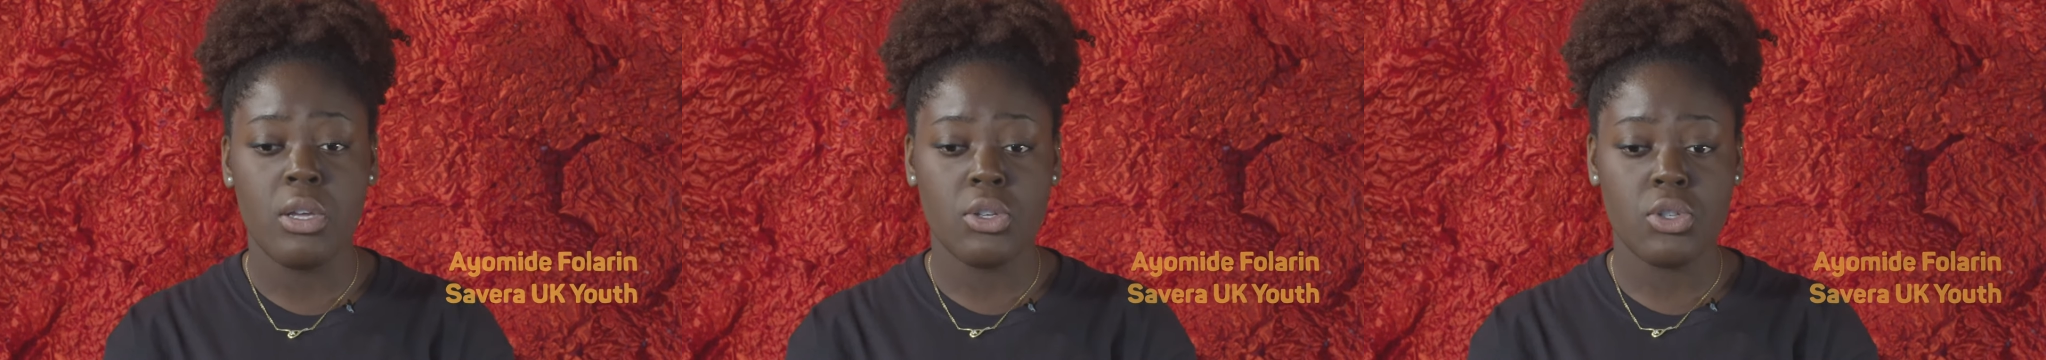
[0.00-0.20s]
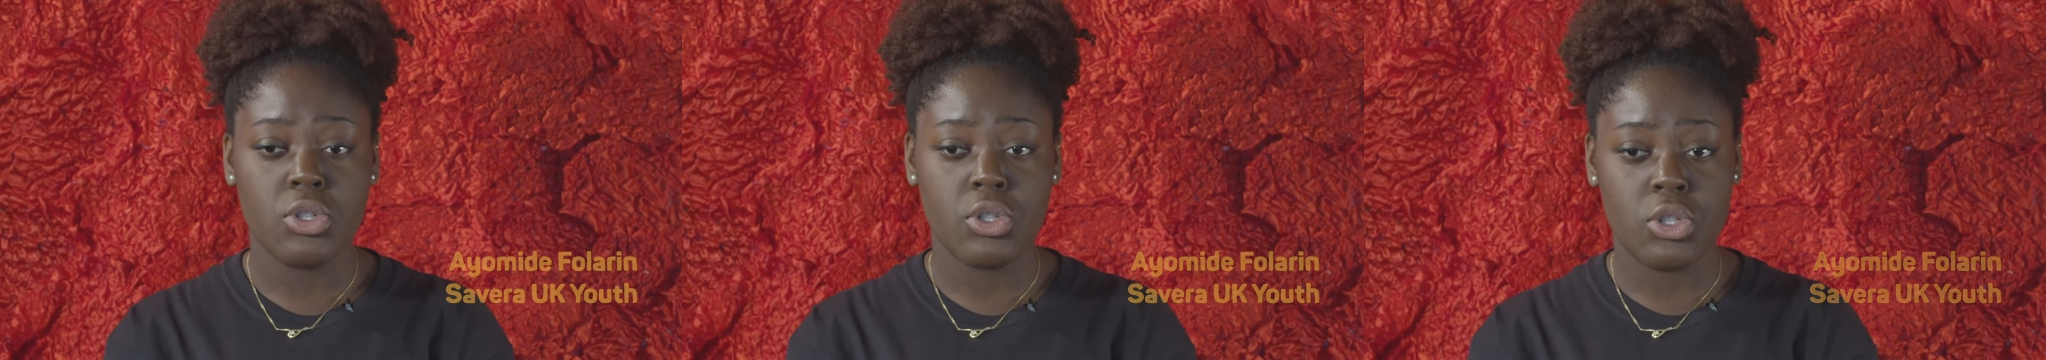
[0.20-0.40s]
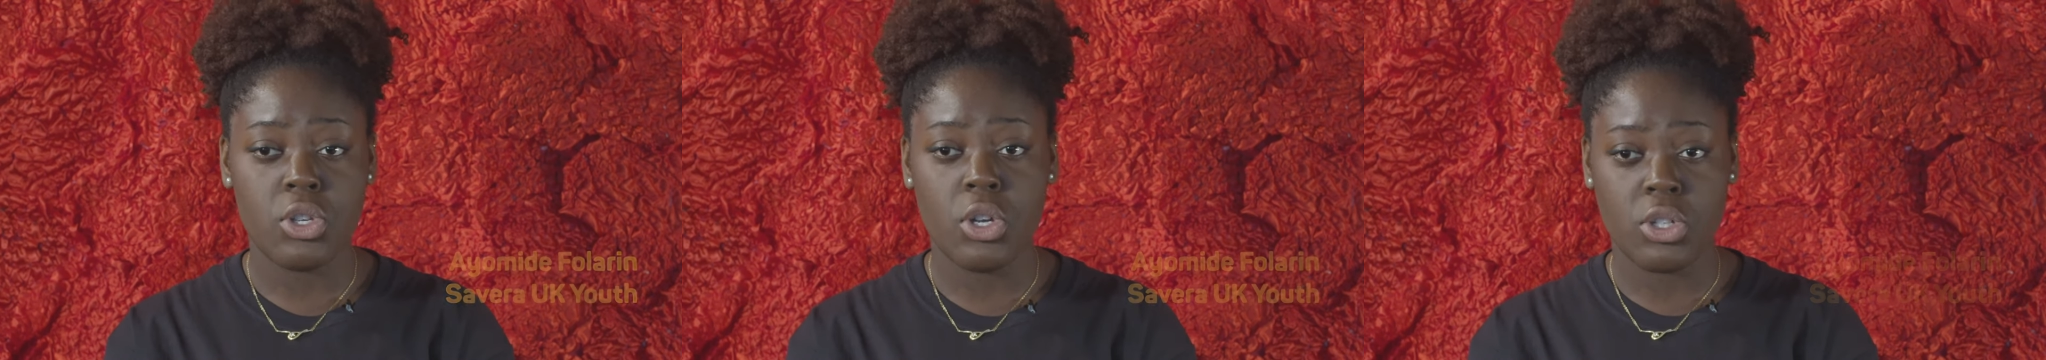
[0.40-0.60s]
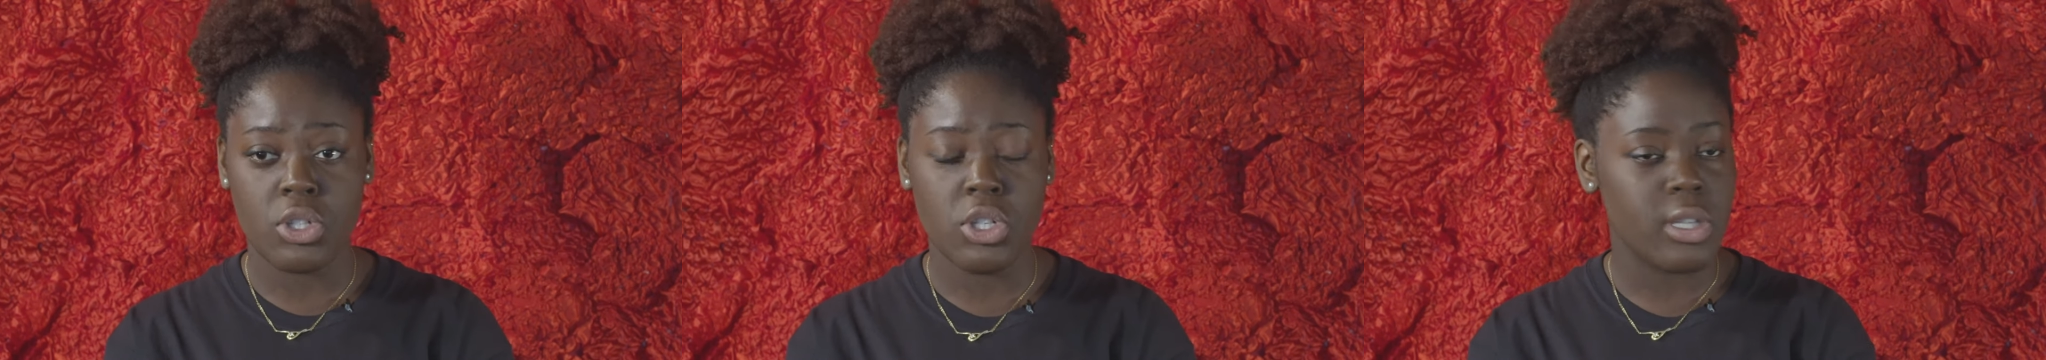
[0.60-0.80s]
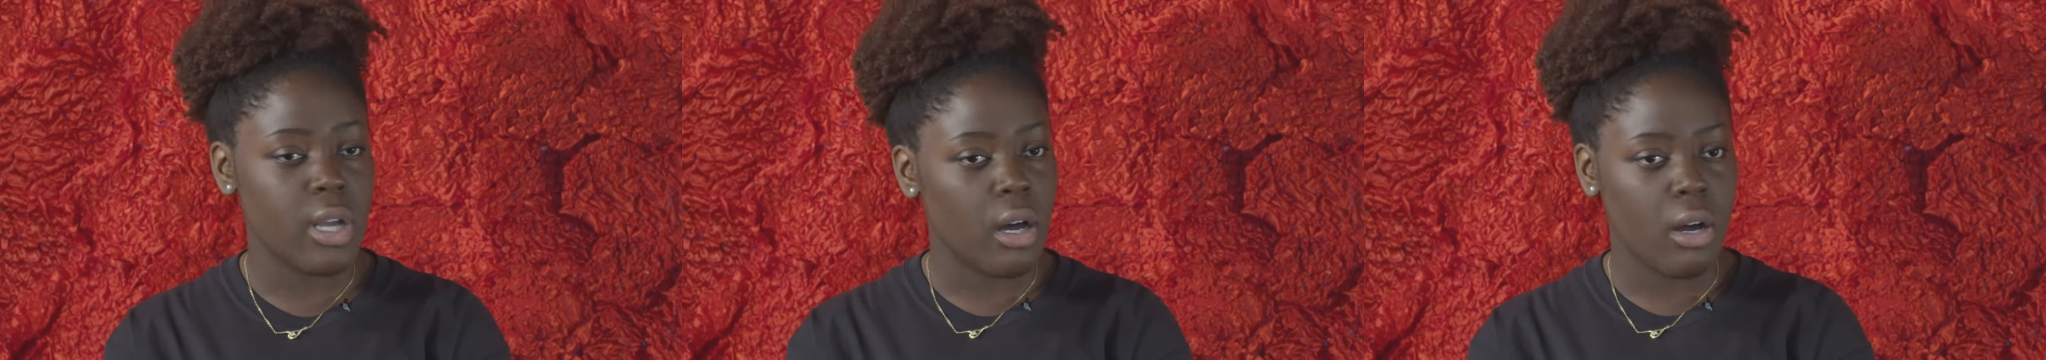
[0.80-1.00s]
such
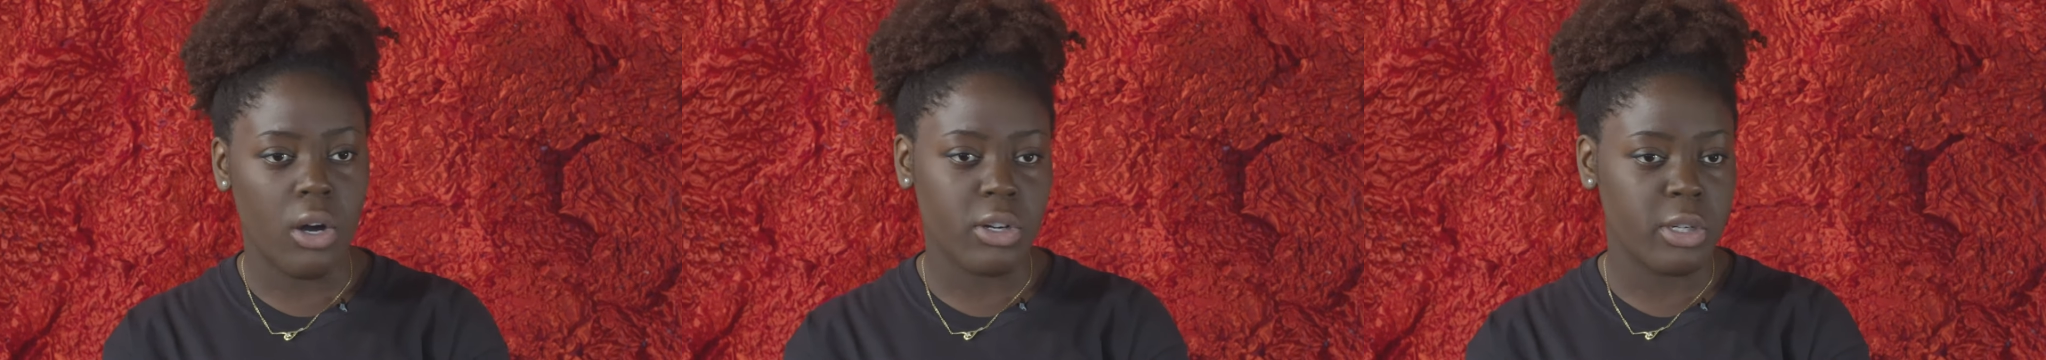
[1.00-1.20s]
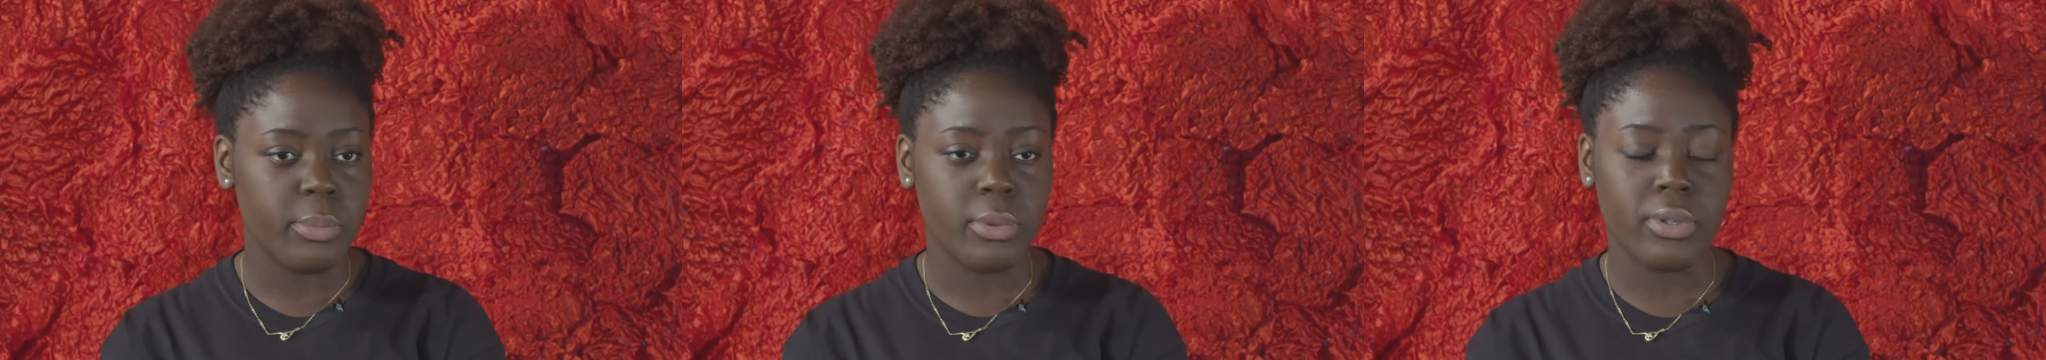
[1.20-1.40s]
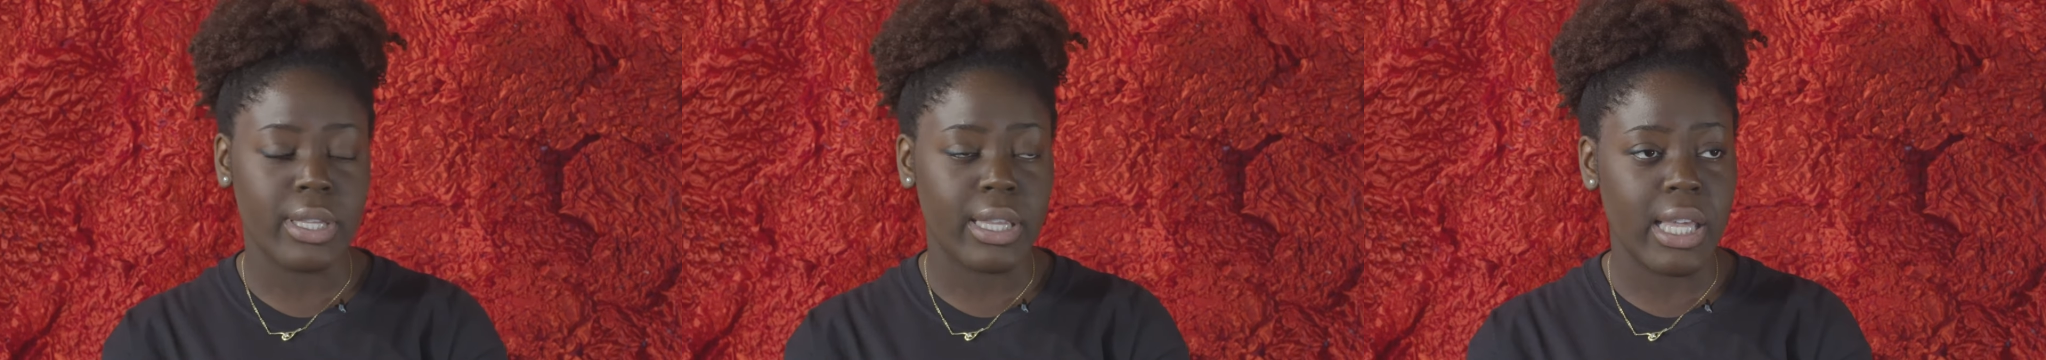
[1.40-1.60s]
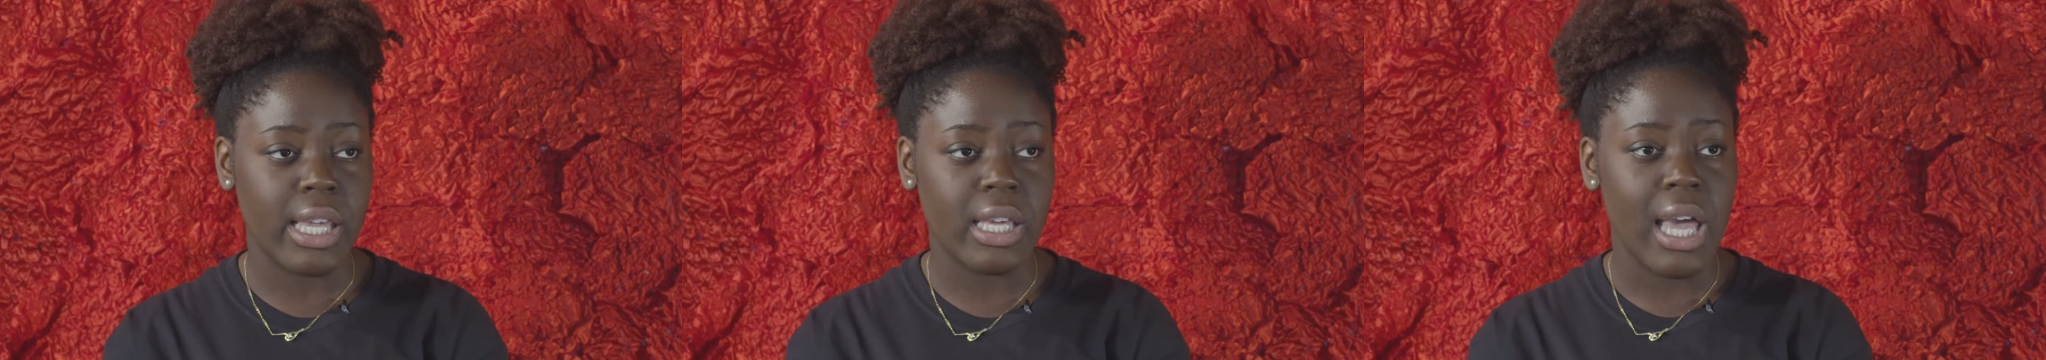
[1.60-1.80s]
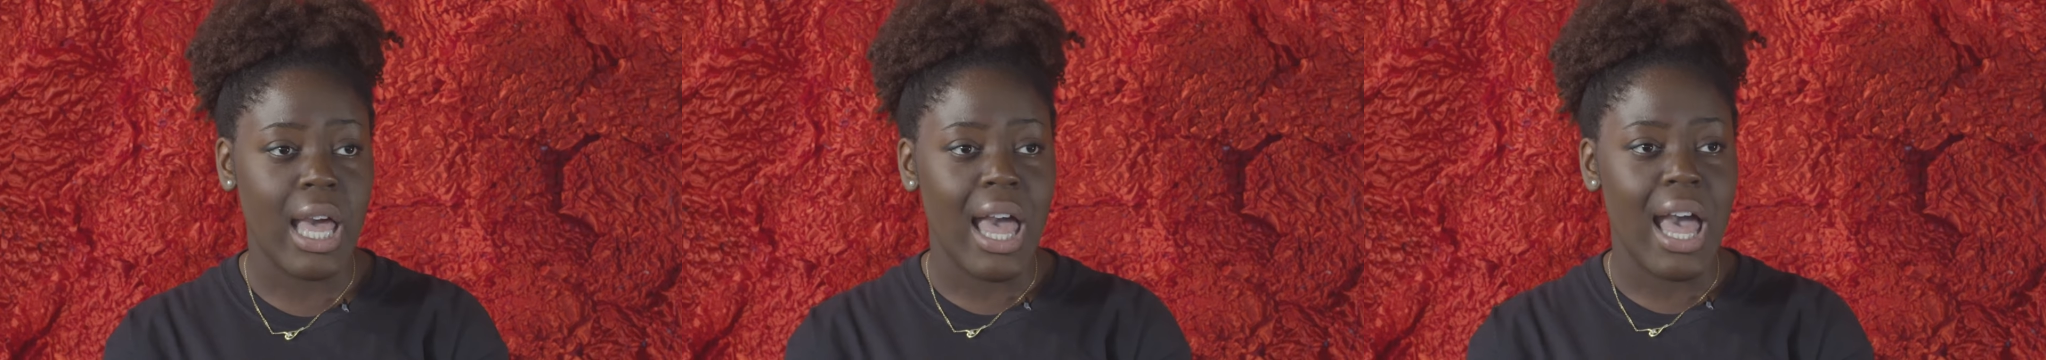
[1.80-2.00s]
a horrible
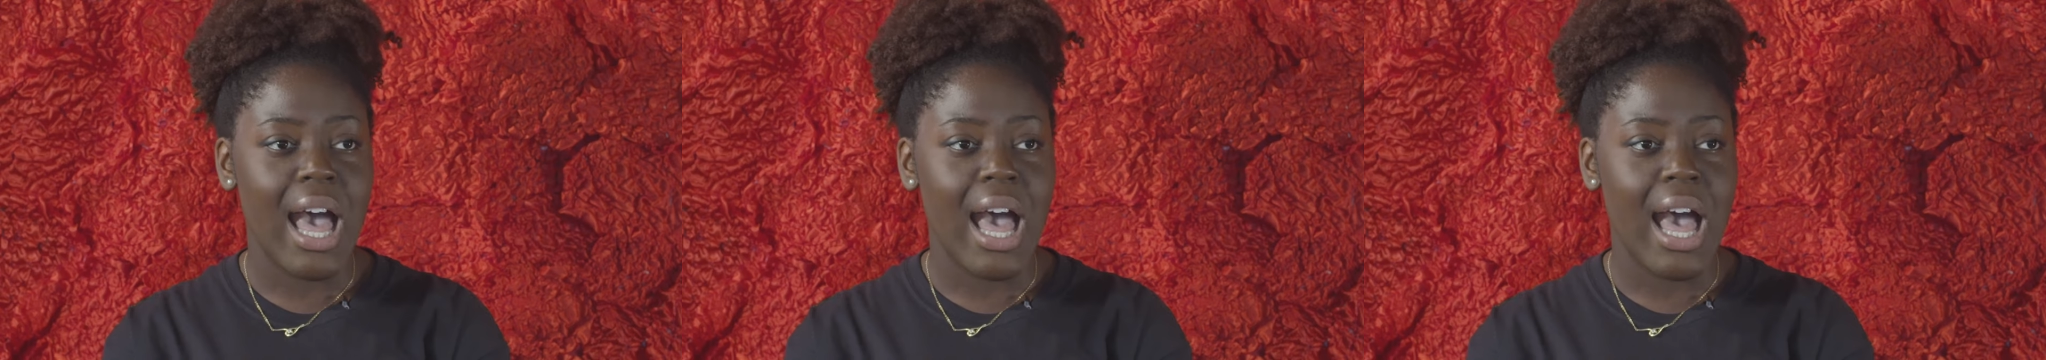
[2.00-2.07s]
thing